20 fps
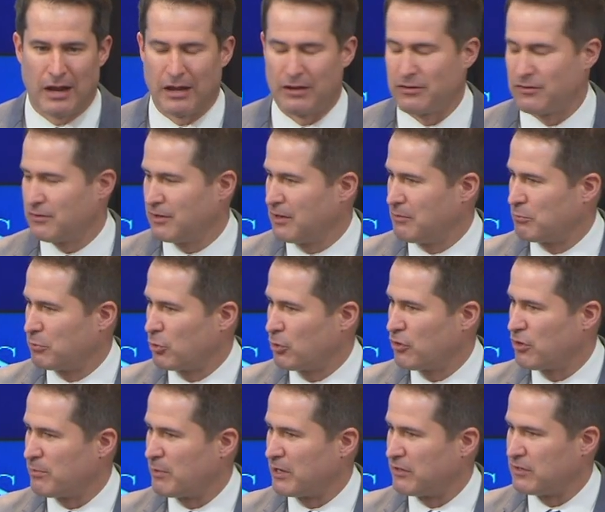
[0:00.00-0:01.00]
And I
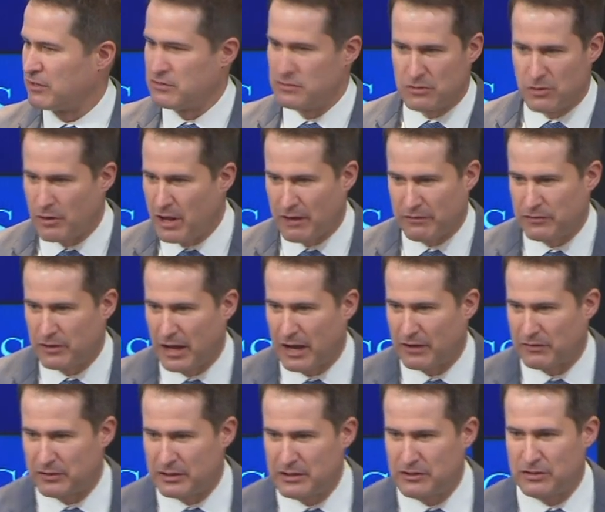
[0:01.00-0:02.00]
implored them, I said, You don't have
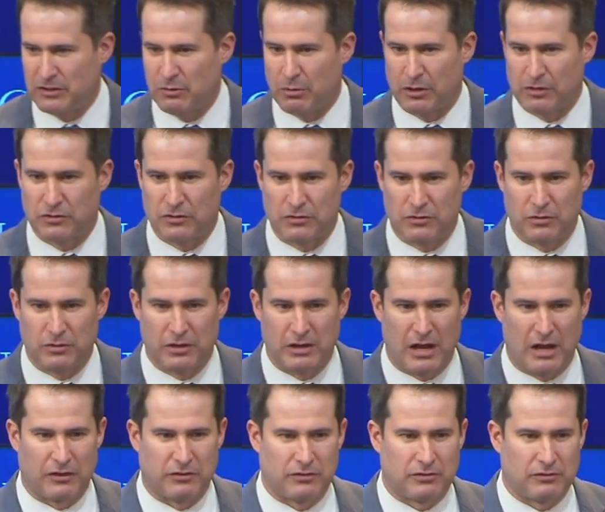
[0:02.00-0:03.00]
to ask easy questions, you
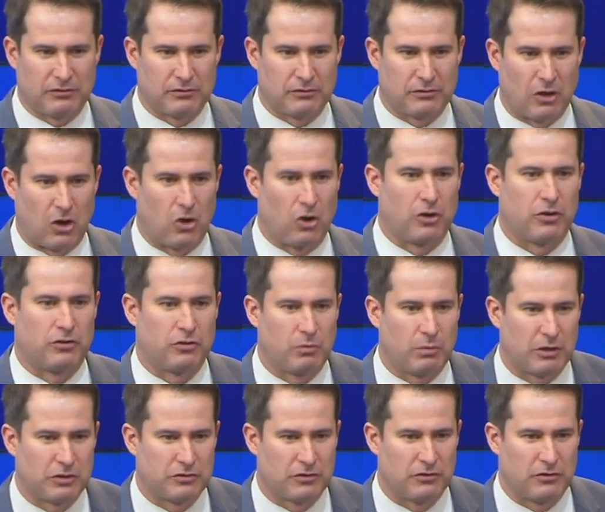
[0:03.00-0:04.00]
can ask the
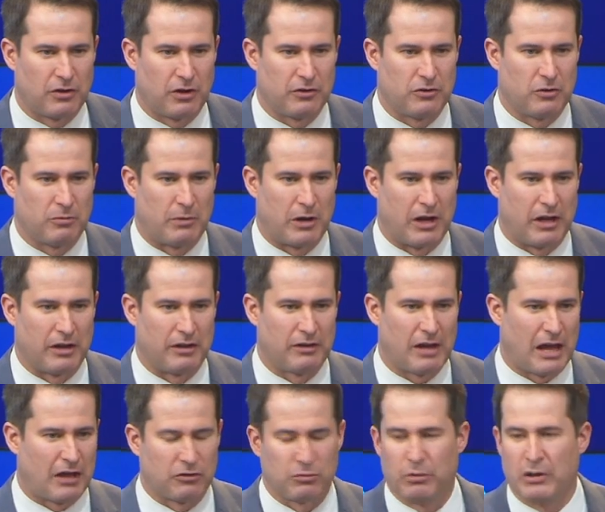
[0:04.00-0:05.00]
hardest questions on your
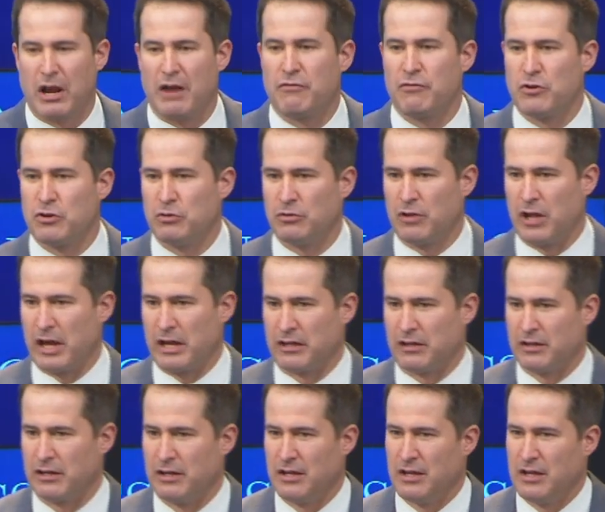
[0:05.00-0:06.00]
mind. Ask whatever you'd
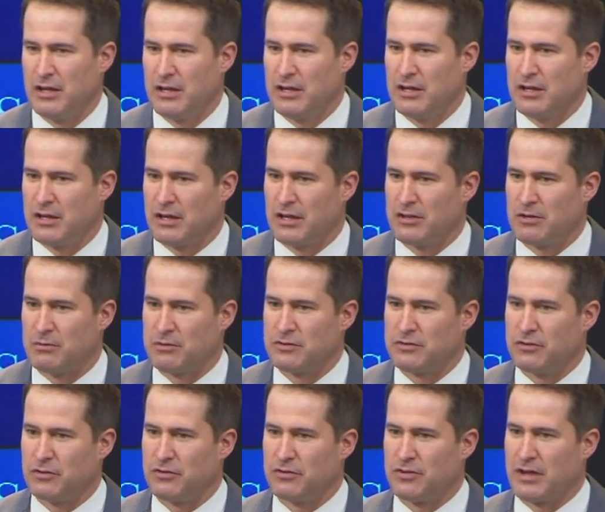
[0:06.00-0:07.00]
like. And there
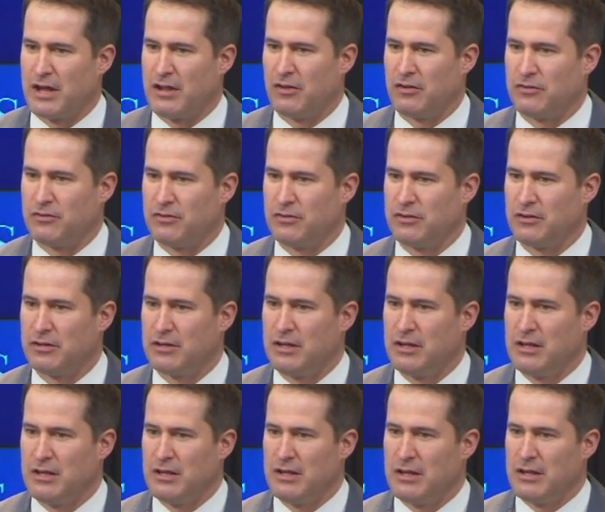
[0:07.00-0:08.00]
was still silence.
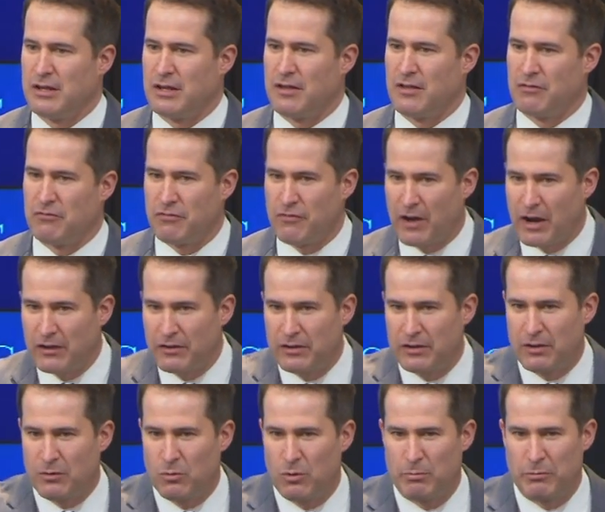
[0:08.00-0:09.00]
And then
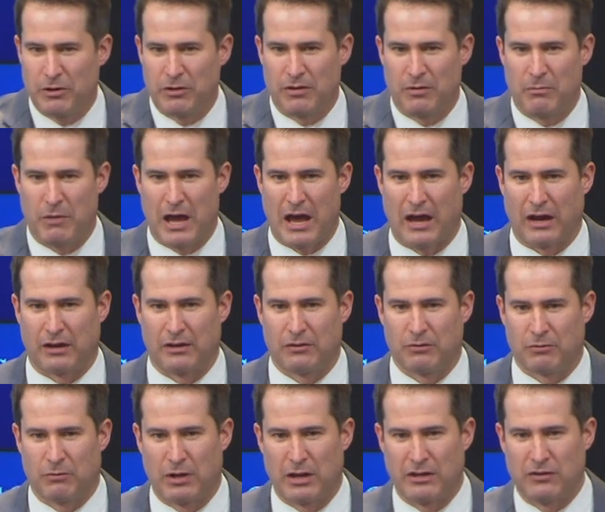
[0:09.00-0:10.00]
finally, a woman in the
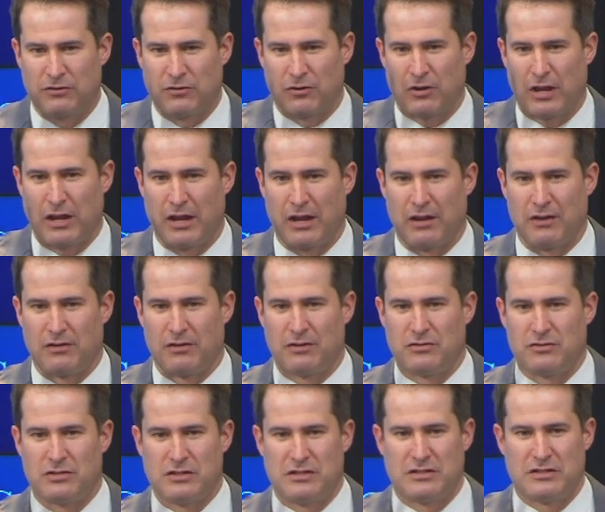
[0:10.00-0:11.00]
back raised her
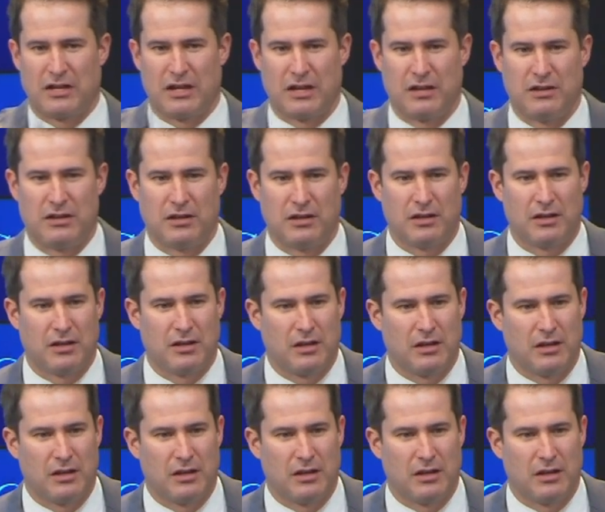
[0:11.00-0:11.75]
hand and she said,